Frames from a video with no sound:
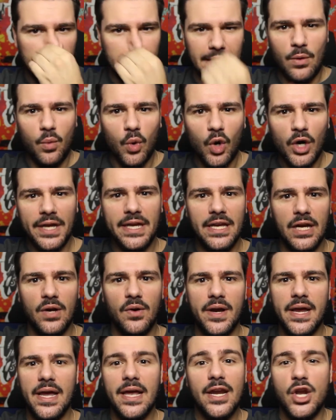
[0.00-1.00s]
Like, we're
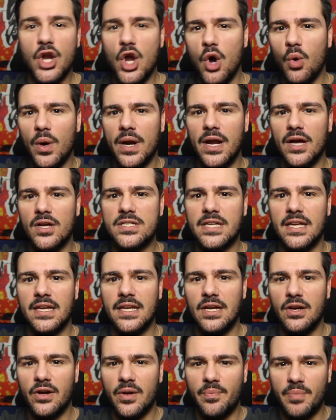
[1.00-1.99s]
hearing it, no one else can
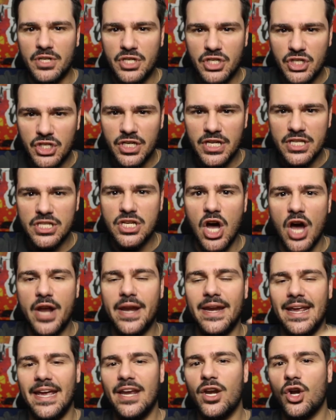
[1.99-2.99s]
hear it, but she's got
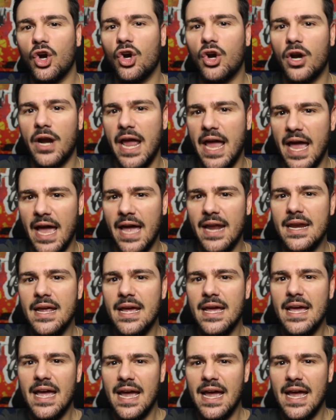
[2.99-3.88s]
it in her head.